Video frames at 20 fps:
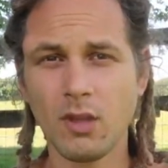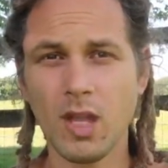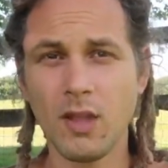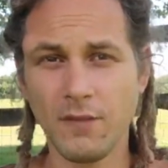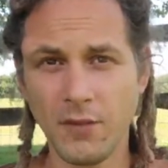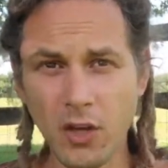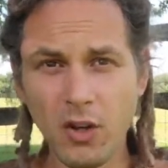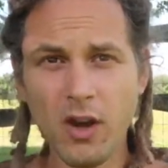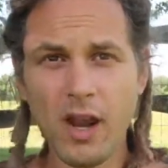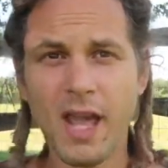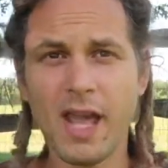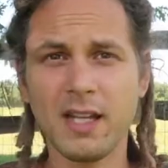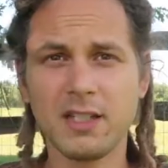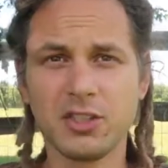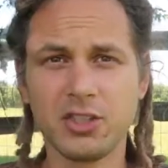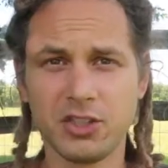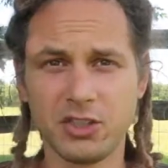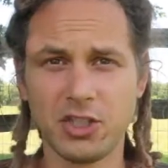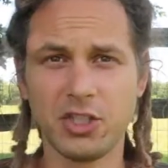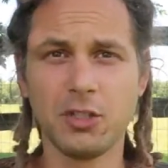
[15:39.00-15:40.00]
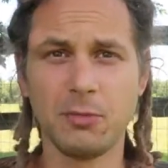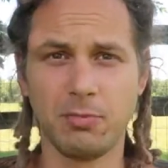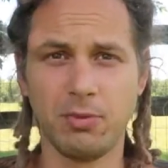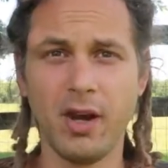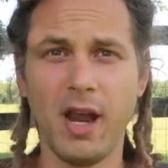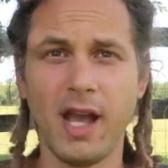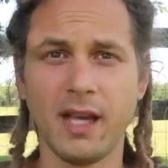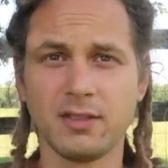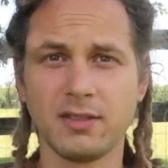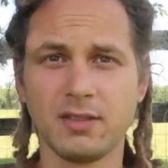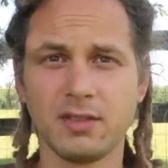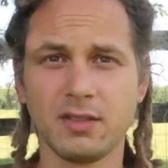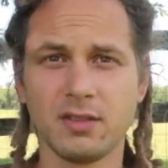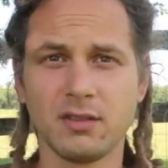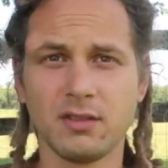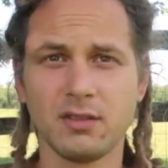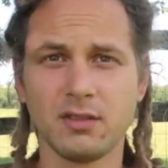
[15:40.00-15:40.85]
if you're anxious and depressed,